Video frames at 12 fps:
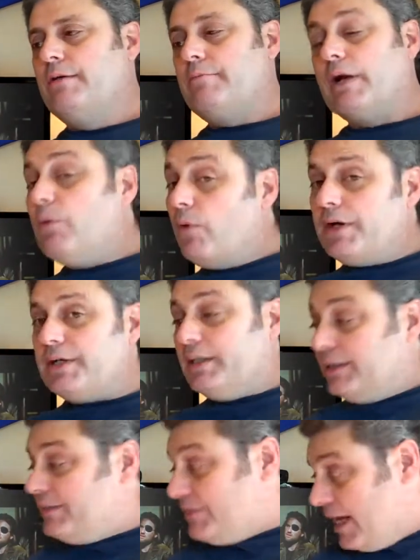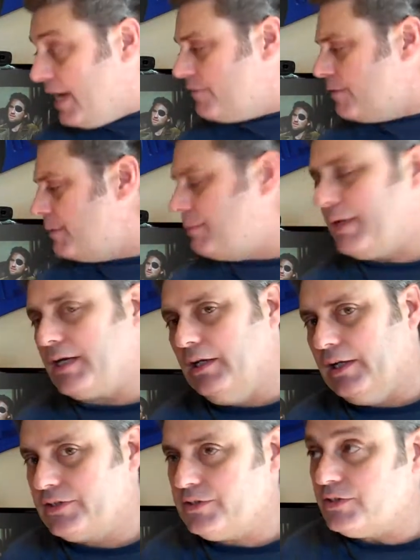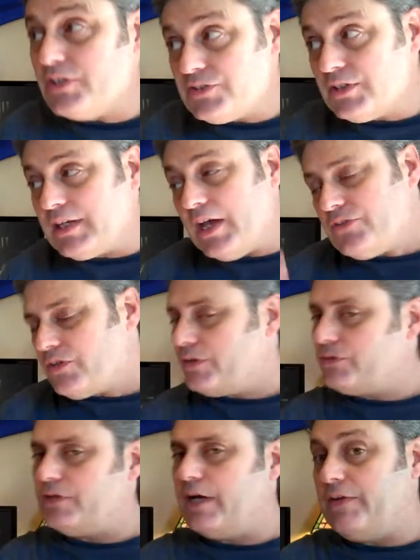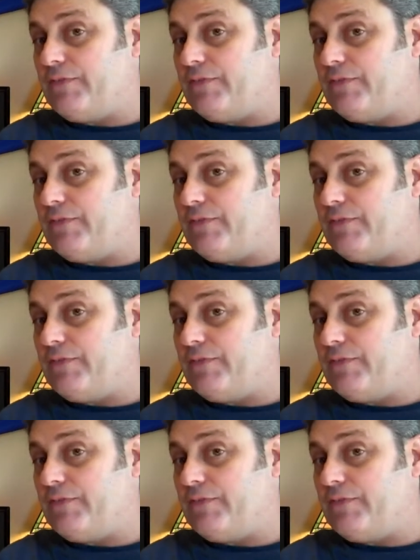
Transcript: but I wanted to at least have them in my collection just in case I decide,